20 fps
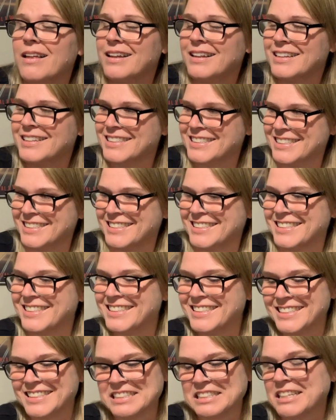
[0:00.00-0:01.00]

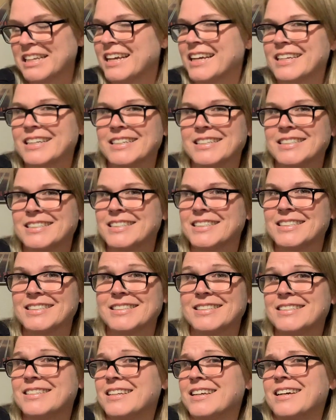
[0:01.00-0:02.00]
I couldn't,
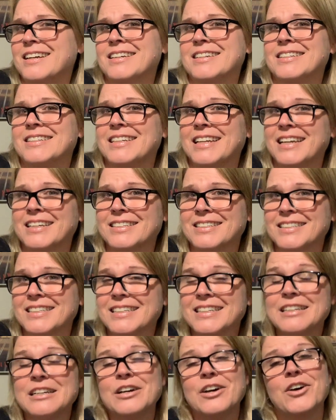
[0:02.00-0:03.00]
I couldn't handle it.
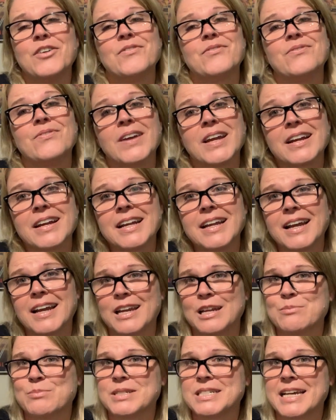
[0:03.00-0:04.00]
Very
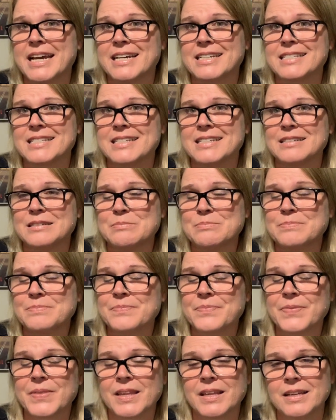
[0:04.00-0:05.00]
high in potassium,
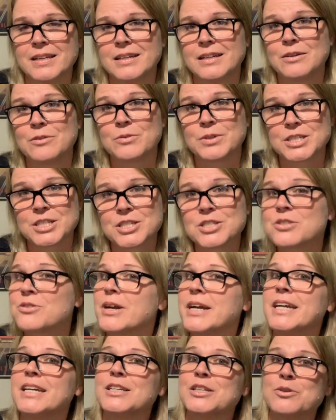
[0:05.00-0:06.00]
which is
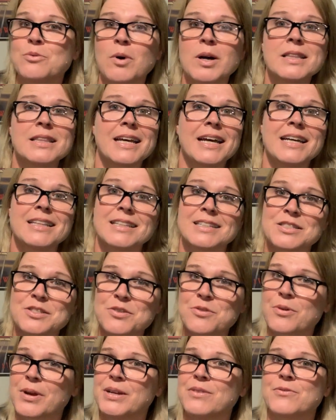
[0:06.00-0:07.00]
great. You want that, that's
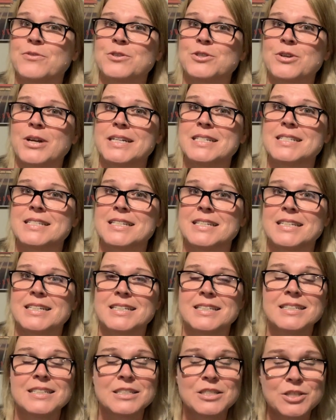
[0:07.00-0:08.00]
great for dry
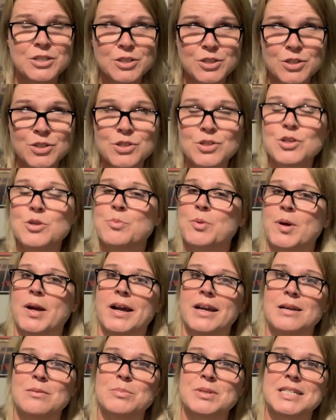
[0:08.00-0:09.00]
skin super
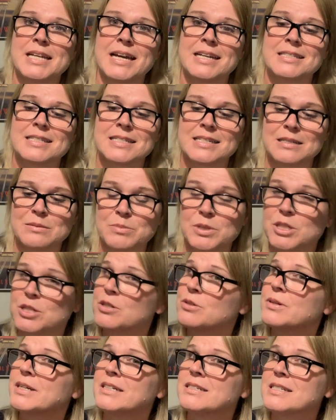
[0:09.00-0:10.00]
high in potassium, but
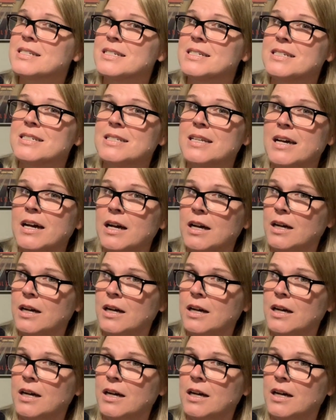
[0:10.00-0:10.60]
you know what else is?